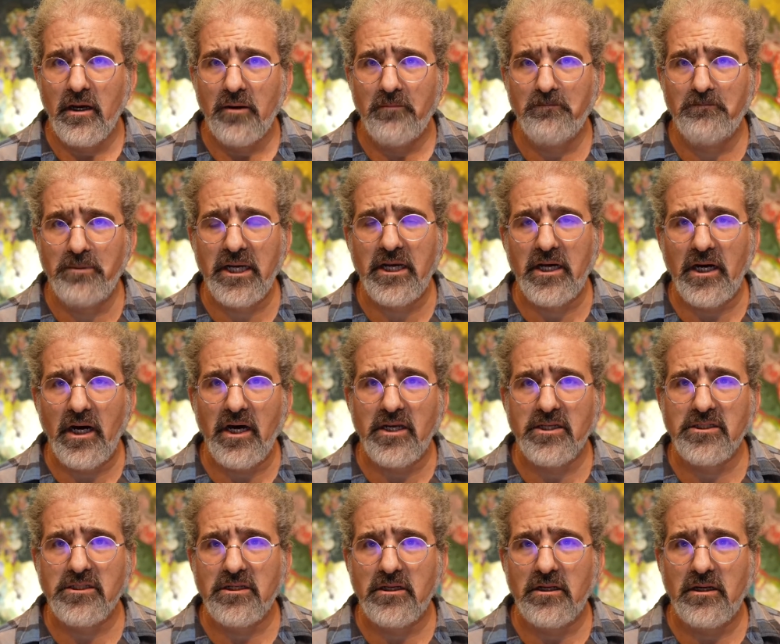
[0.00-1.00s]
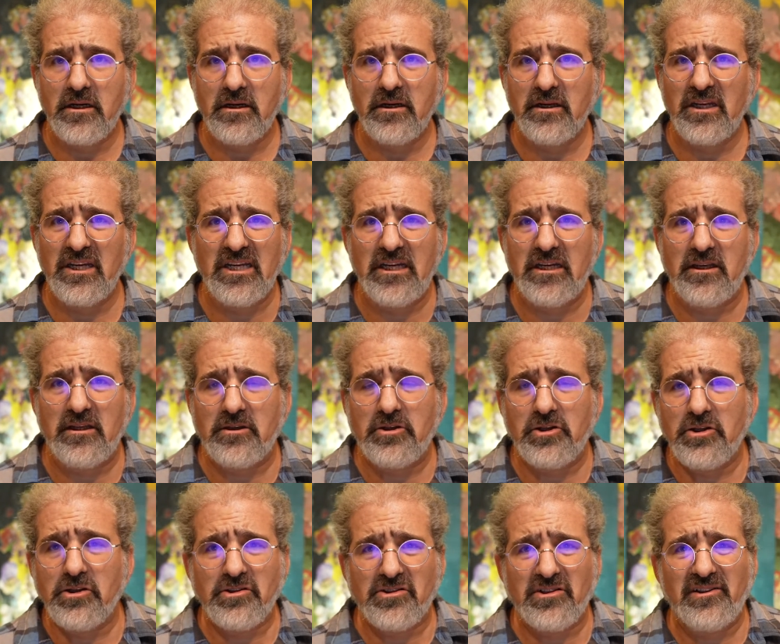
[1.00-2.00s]
Because
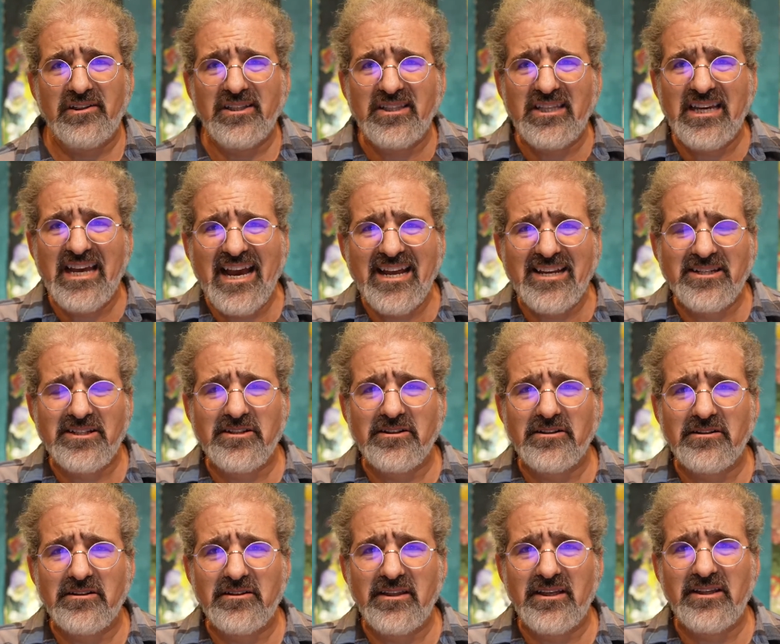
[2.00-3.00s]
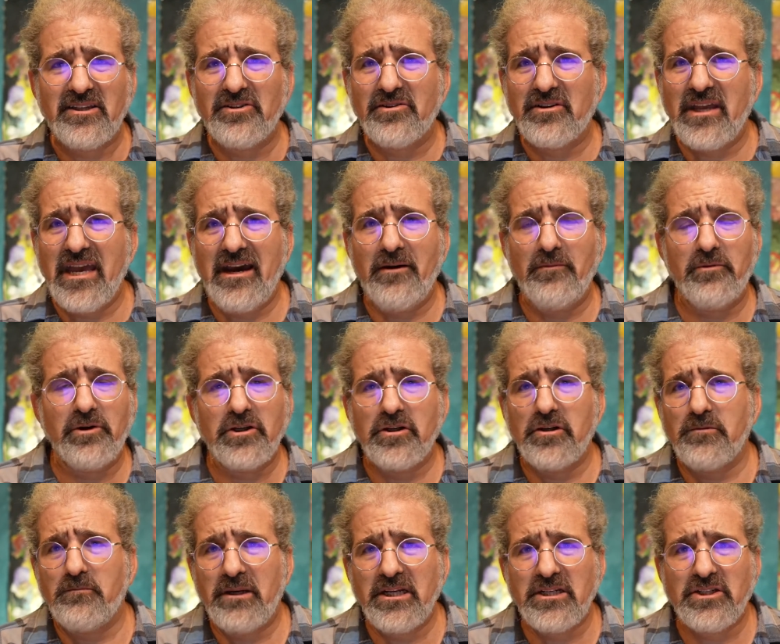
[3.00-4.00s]
usually the answer that you get when you
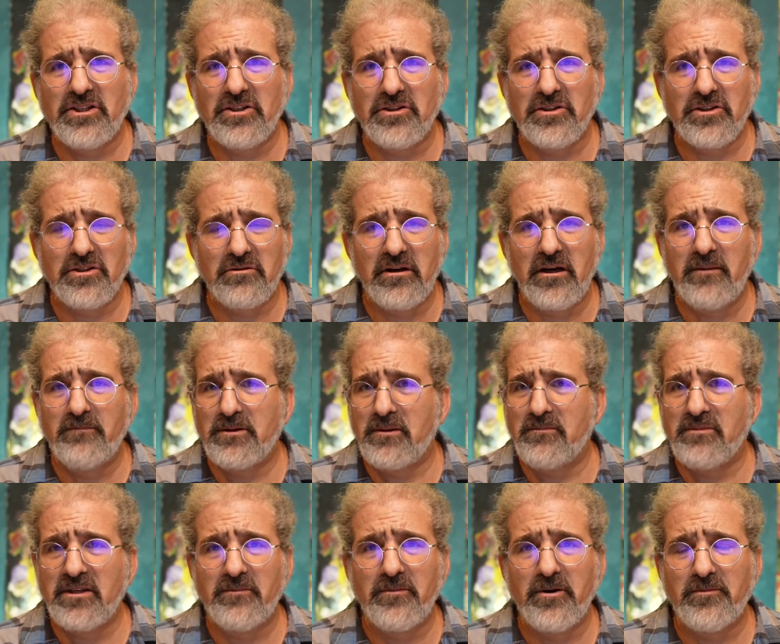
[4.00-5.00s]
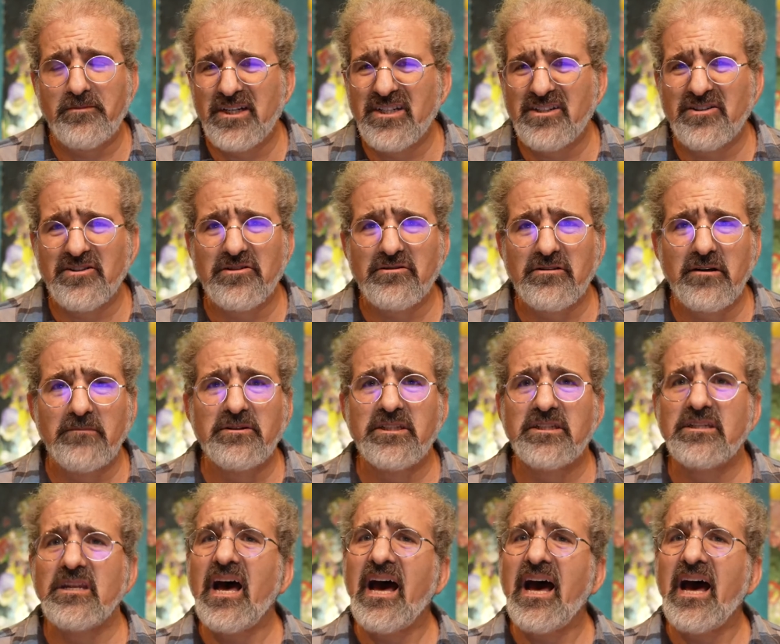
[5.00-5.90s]
pitch your script and someone reads your script is,